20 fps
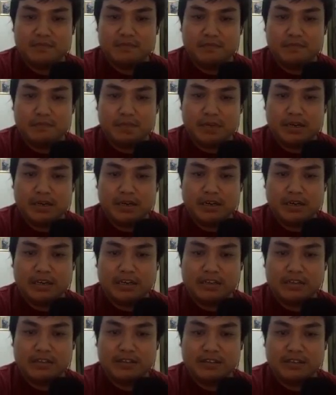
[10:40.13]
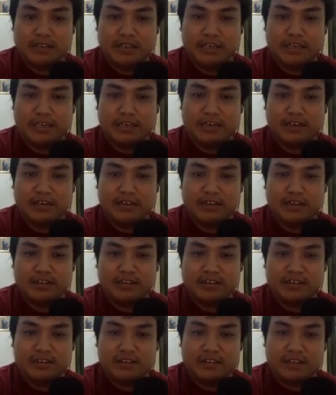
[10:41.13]
But yeah,
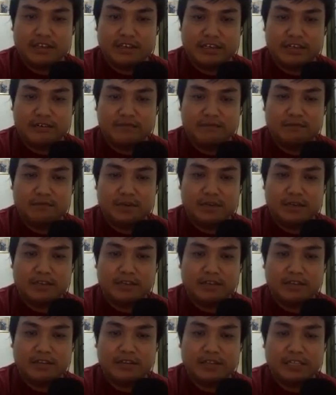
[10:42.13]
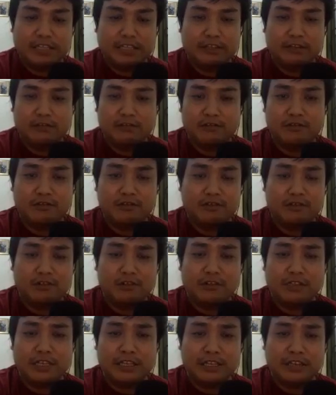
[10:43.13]
but there's
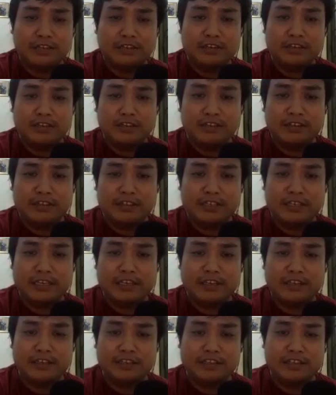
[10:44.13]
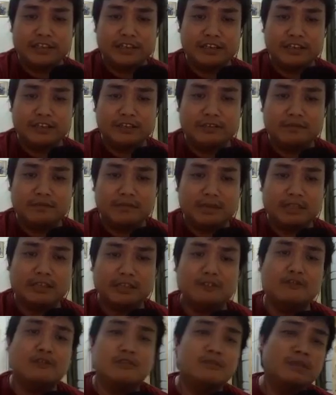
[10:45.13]
nothing change in
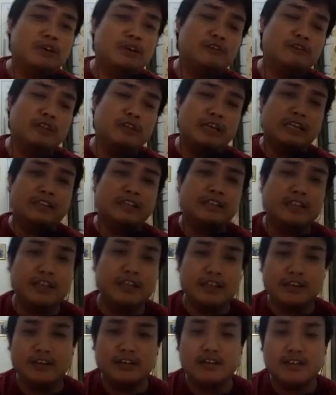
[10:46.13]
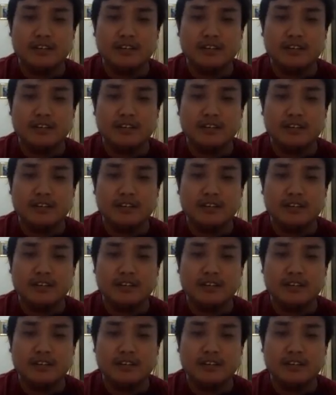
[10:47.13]
particular because I think